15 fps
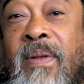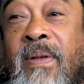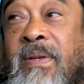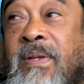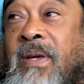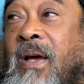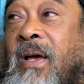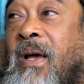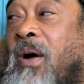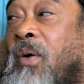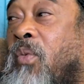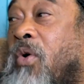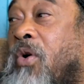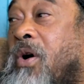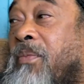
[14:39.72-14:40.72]
You see, I
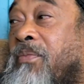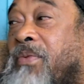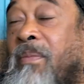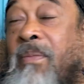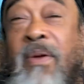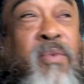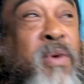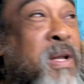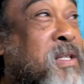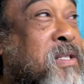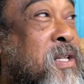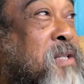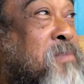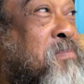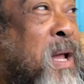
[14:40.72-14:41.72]
woke up from
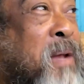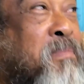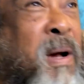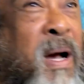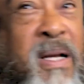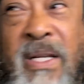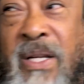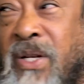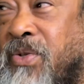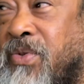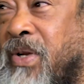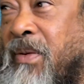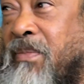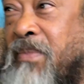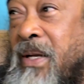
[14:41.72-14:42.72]
this bad part of the
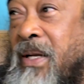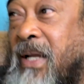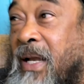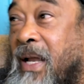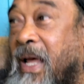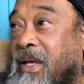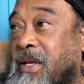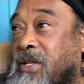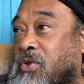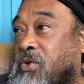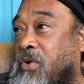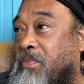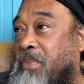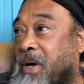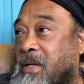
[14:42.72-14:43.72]
dream, but I like this
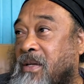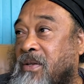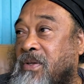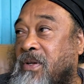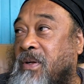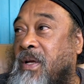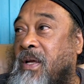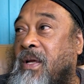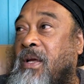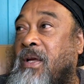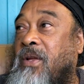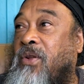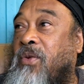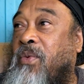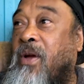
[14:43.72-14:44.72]
good part of
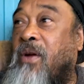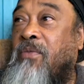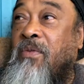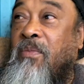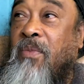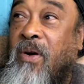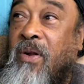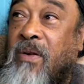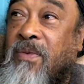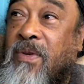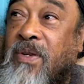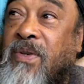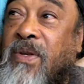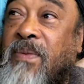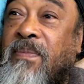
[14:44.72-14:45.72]
it. You wake up from all of
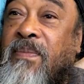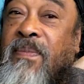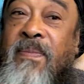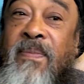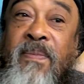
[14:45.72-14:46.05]
the dream.